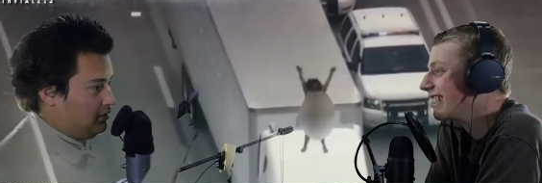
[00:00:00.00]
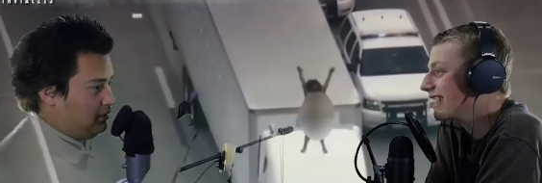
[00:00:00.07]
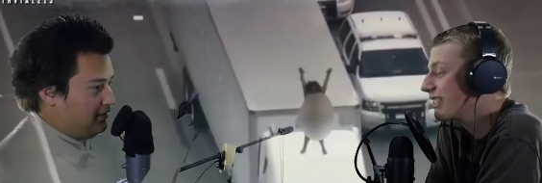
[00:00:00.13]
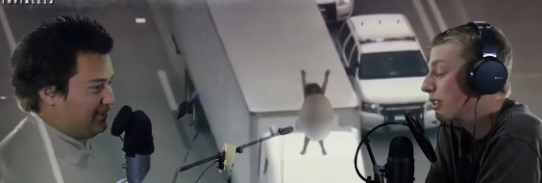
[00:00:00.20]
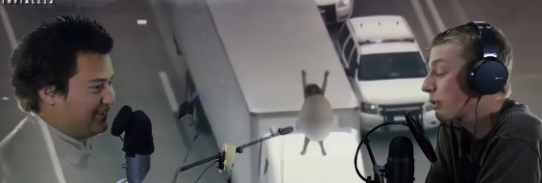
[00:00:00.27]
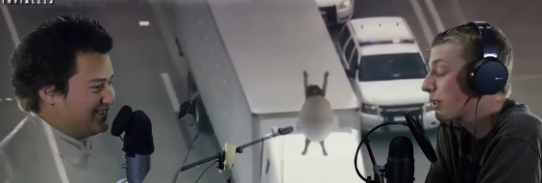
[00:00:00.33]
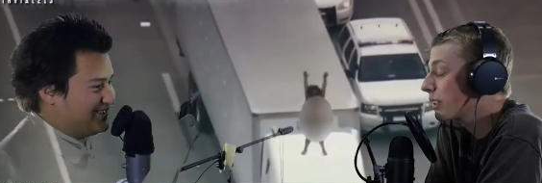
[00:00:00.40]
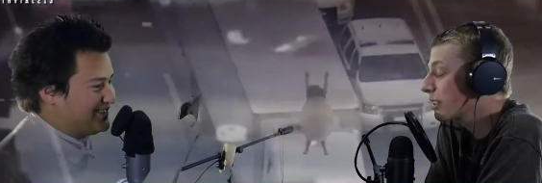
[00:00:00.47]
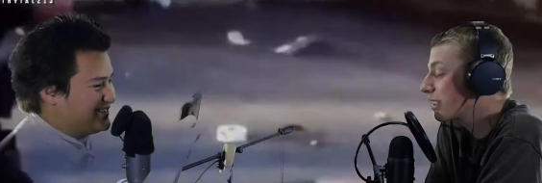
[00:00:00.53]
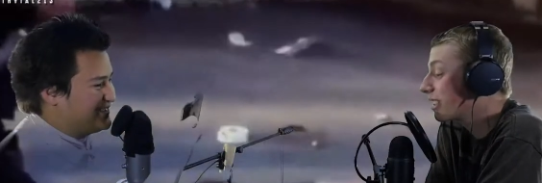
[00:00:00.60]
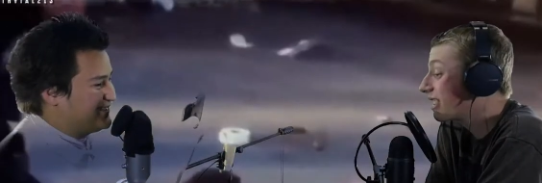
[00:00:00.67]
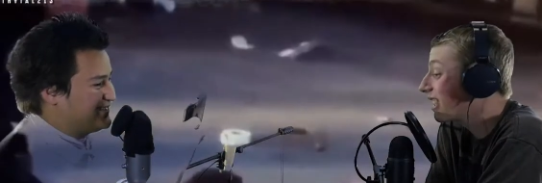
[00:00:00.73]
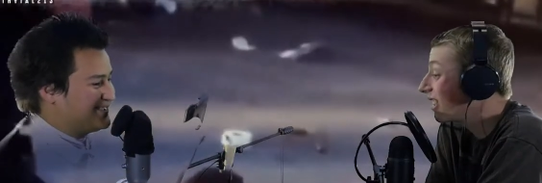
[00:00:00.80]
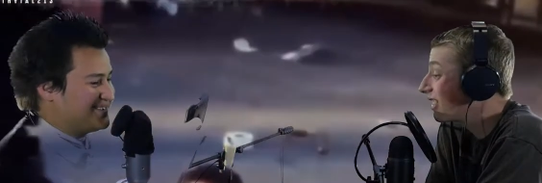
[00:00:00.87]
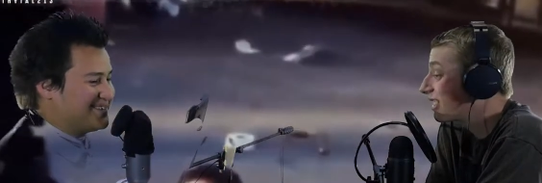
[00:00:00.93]
Speaker 1: So Christian,
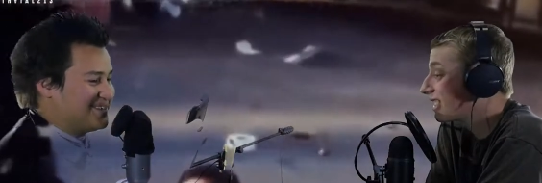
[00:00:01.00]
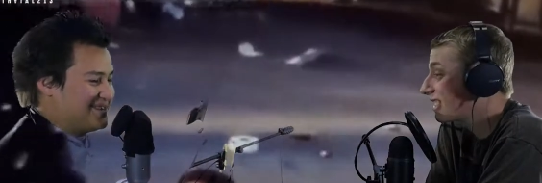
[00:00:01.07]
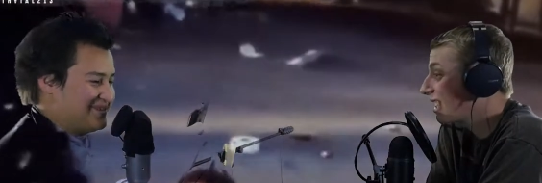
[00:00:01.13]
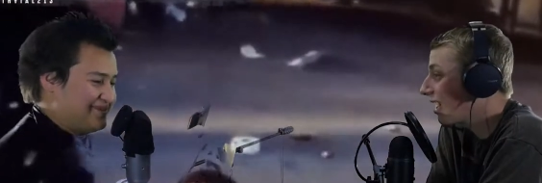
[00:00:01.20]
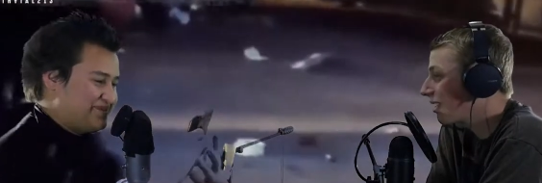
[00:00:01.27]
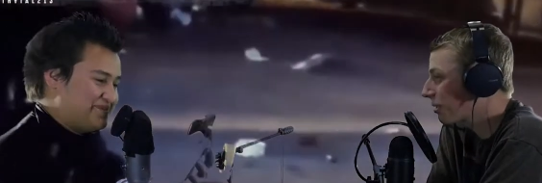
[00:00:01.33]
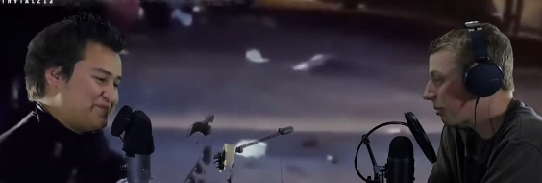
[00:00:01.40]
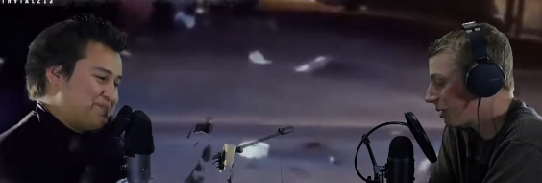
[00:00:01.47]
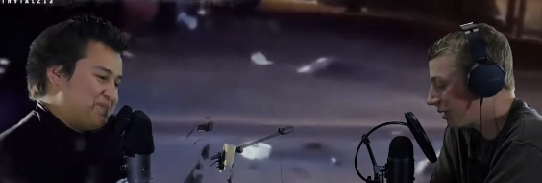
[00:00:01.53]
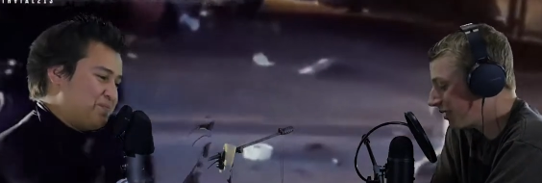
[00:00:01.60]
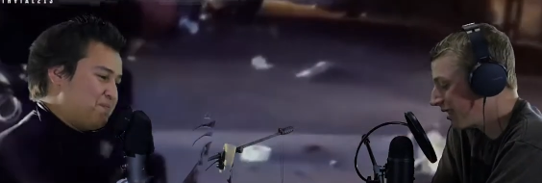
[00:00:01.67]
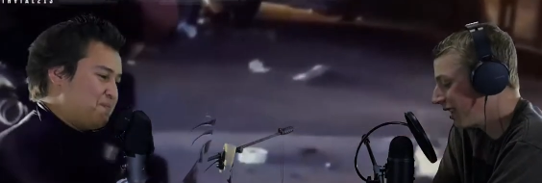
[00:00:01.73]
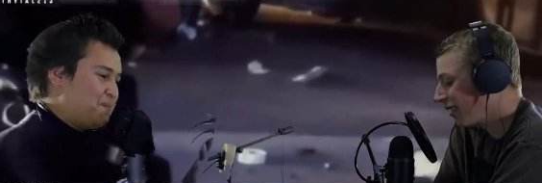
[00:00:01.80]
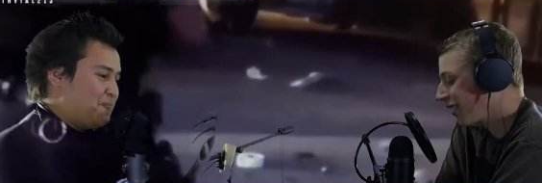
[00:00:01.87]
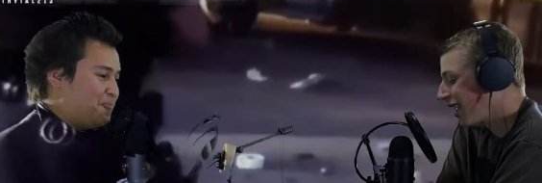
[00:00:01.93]
tell us tell us what you're seeing
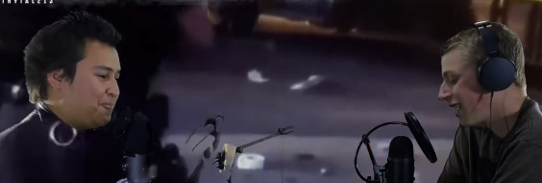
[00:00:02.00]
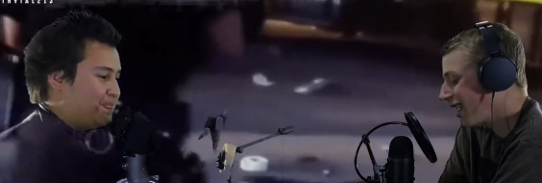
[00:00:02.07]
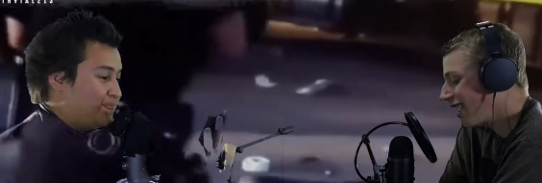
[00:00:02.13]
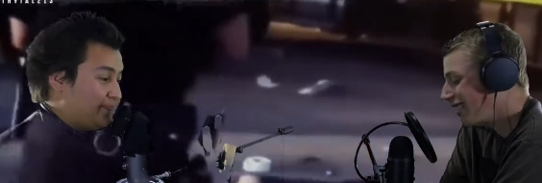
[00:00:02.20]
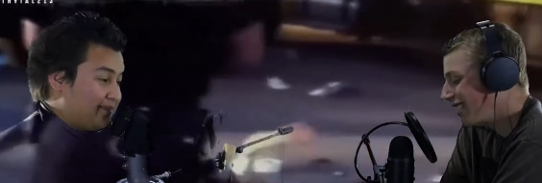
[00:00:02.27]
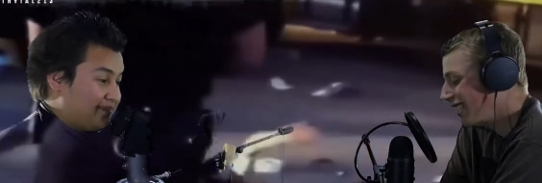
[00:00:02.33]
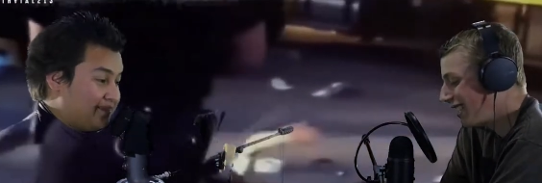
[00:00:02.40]
right now.